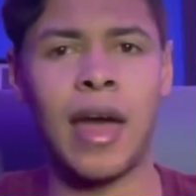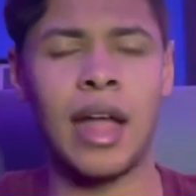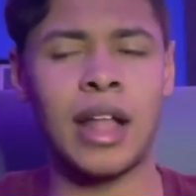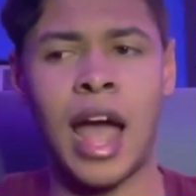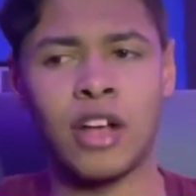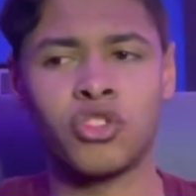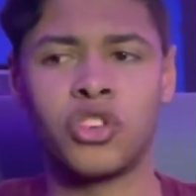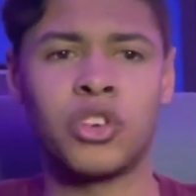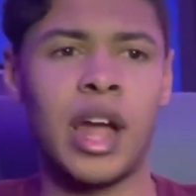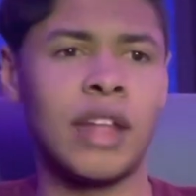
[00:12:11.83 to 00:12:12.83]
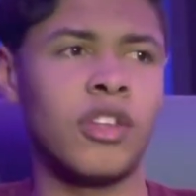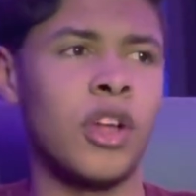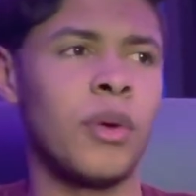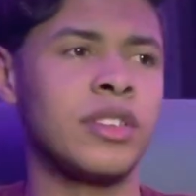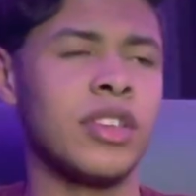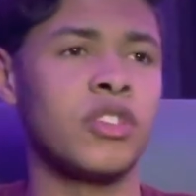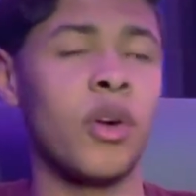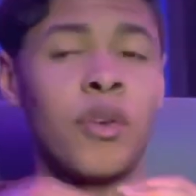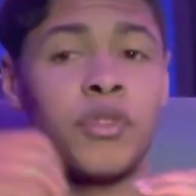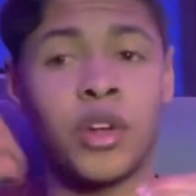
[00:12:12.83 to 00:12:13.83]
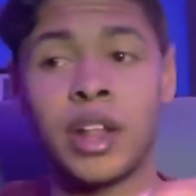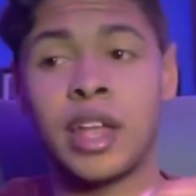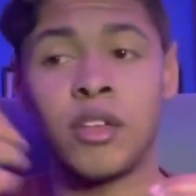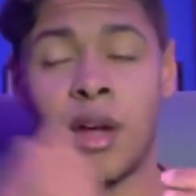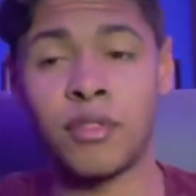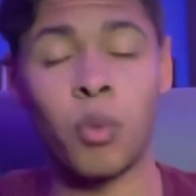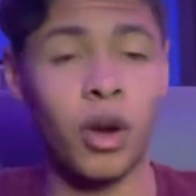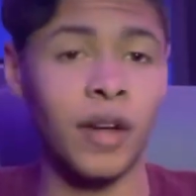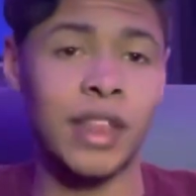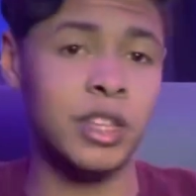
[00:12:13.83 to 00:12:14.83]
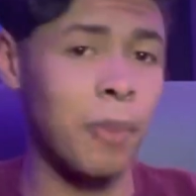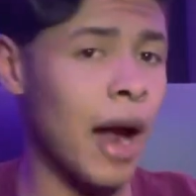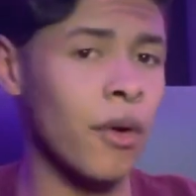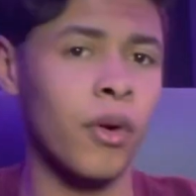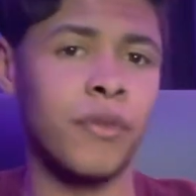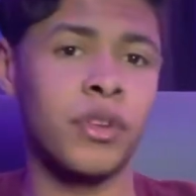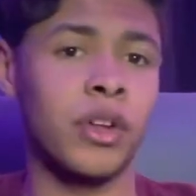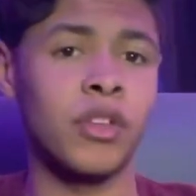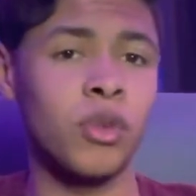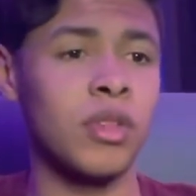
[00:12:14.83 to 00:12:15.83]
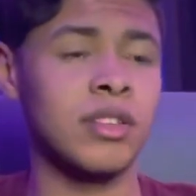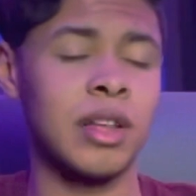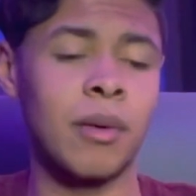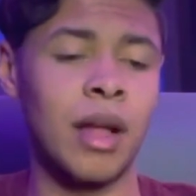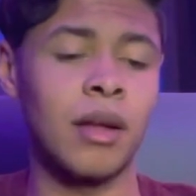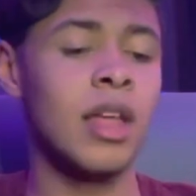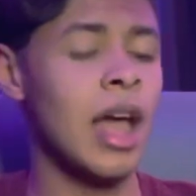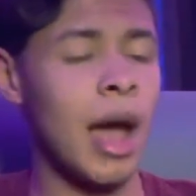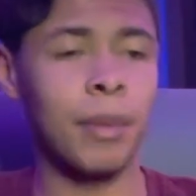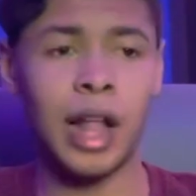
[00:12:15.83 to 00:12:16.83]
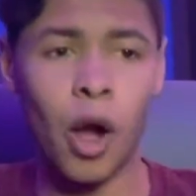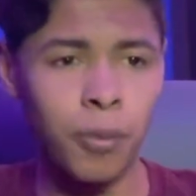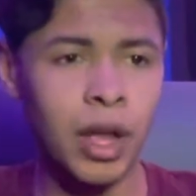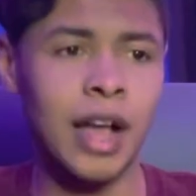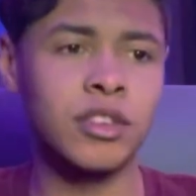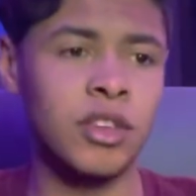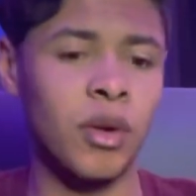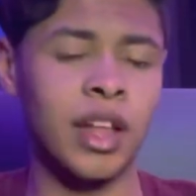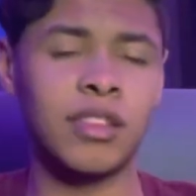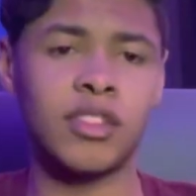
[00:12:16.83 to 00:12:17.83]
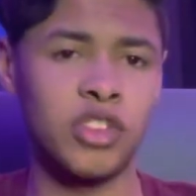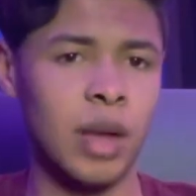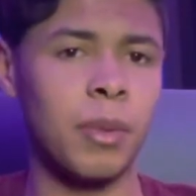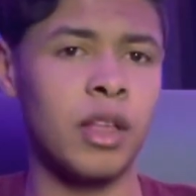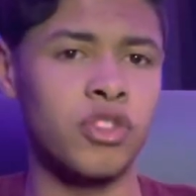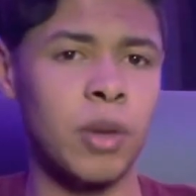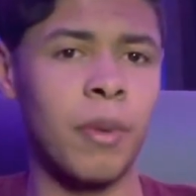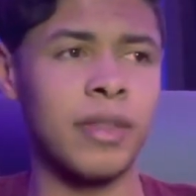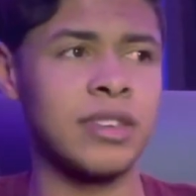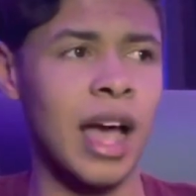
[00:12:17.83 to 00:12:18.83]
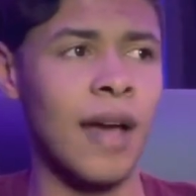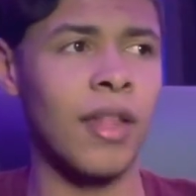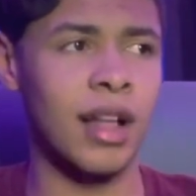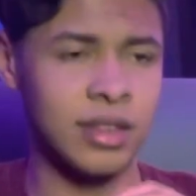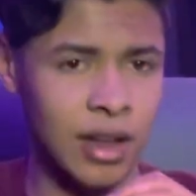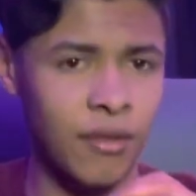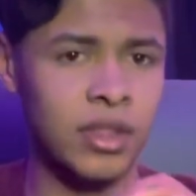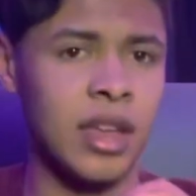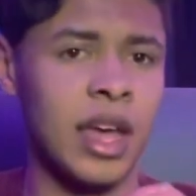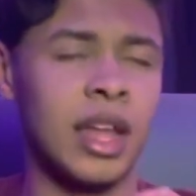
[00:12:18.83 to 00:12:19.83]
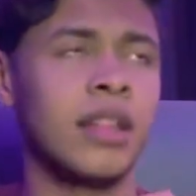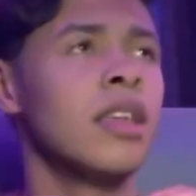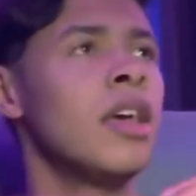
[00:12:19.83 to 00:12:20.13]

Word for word: and Asher, and, you know, he says, you know, if you're gonna, you have to work on that spiral if you're gonna do this. I'm, I'm gonna help you guys, you know, get to the championship on the sidelines and everything, and